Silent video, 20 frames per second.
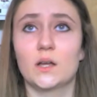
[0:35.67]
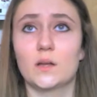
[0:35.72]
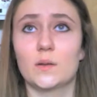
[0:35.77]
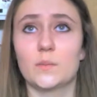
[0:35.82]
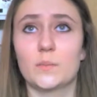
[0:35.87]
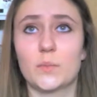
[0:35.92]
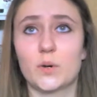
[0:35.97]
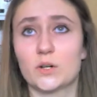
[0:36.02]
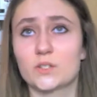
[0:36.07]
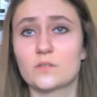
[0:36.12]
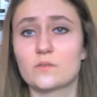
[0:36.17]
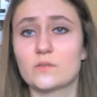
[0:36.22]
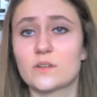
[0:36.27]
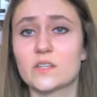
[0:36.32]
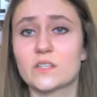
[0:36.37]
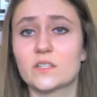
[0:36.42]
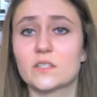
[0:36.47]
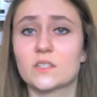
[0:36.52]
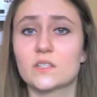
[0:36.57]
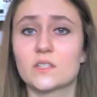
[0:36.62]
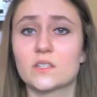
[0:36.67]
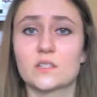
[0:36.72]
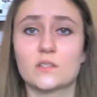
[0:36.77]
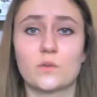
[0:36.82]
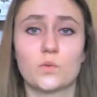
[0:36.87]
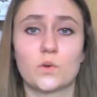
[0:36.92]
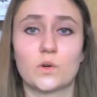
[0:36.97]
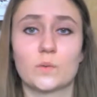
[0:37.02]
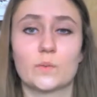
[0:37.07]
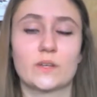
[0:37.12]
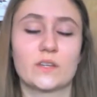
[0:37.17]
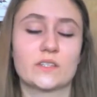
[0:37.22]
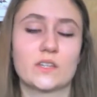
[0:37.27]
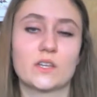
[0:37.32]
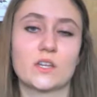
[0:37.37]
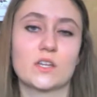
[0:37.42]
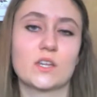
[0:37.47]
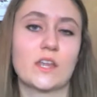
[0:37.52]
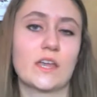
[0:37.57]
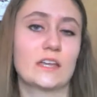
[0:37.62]
personal reasons or because they
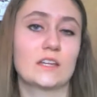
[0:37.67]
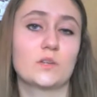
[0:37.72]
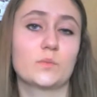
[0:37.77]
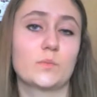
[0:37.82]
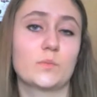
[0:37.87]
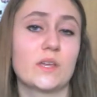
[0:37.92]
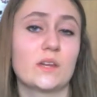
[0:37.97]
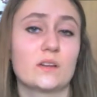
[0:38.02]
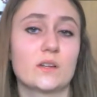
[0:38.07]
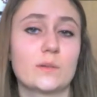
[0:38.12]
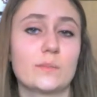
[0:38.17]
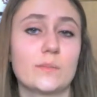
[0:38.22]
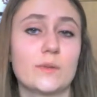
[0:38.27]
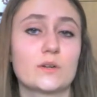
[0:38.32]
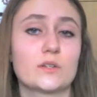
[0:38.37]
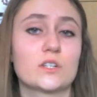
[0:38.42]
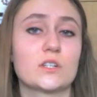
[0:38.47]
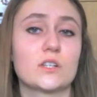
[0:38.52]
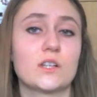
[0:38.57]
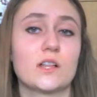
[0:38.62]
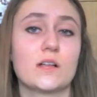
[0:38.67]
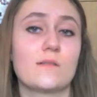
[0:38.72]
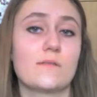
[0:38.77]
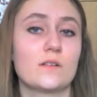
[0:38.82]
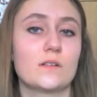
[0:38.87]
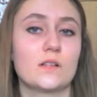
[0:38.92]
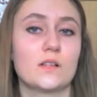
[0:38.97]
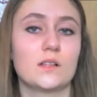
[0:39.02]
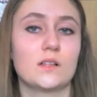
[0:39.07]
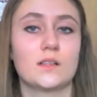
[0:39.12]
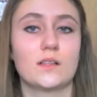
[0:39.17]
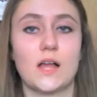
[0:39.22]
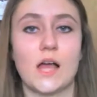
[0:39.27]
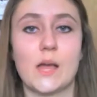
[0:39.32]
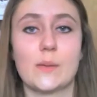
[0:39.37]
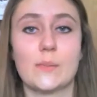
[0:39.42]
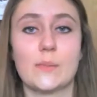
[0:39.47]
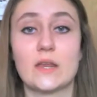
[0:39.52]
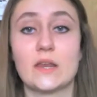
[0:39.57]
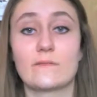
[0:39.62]
couldn't handle me on an emotional level, I
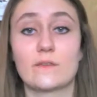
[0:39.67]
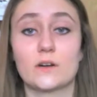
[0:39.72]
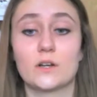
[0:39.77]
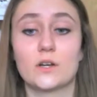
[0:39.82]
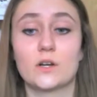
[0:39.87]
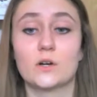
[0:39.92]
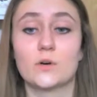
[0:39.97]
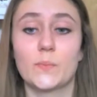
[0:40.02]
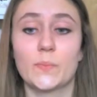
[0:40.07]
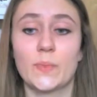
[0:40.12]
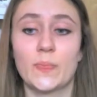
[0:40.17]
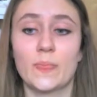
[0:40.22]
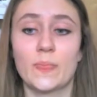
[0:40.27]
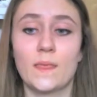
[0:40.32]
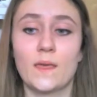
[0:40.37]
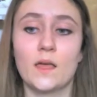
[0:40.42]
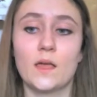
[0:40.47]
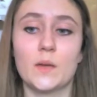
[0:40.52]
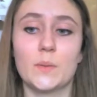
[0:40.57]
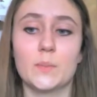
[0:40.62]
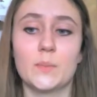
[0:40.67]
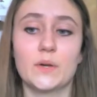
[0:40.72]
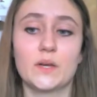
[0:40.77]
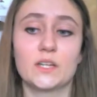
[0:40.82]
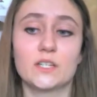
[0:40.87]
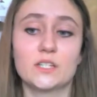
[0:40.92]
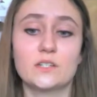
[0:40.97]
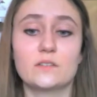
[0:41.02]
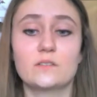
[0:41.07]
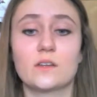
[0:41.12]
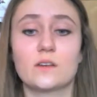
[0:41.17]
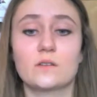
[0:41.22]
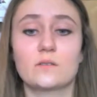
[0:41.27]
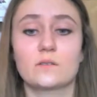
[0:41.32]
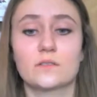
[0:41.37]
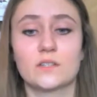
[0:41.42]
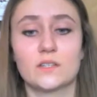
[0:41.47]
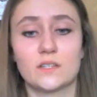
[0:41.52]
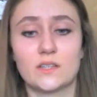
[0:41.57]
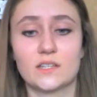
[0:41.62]
may never know. But I do know
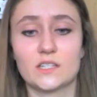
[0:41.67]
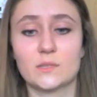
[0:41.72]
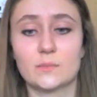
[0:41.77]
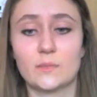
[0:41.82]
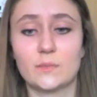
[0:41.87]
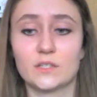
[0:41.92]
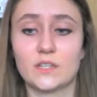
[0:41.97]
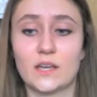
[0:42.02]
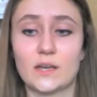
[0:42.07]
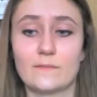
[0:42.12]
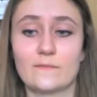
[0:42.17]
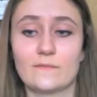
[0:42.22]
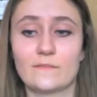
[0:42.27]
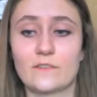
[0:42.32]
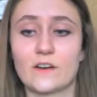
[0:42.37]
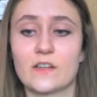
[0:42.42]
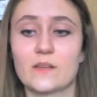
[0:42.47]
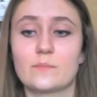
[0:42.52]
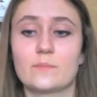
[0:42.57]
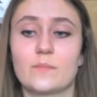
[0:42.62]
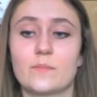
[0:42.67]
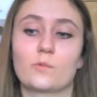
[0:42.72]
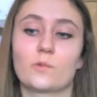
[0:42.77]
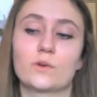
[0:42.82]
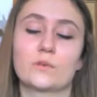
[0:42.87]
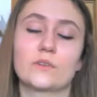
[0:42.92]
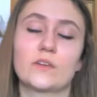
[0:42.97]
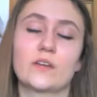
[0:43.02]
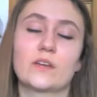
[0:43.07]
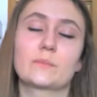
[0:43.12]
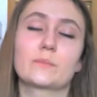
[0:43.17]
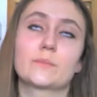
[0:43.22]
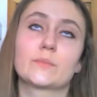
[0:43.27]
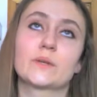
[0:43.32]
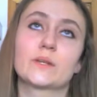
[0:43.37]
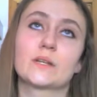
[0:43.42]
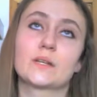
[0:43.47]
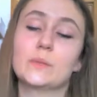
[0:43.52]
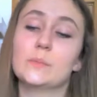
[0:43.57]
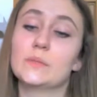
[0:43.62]
that in that small time frame, my world had
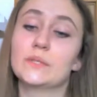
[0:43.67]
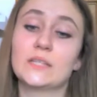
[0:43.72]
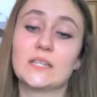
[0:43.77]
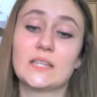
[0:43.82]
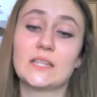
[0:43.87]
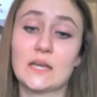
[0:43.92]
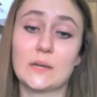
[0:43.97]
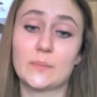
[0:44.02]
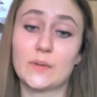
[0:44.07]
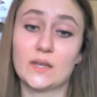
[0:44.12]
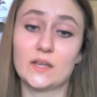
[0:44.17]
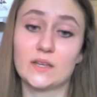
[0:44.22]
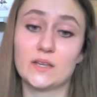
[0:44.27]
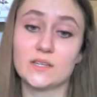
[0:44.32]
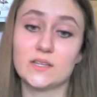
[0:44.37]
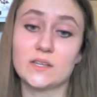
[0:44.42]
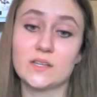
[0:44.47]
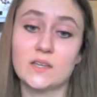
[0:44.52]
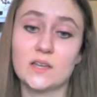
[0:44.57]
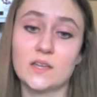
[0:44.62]
been completely upended,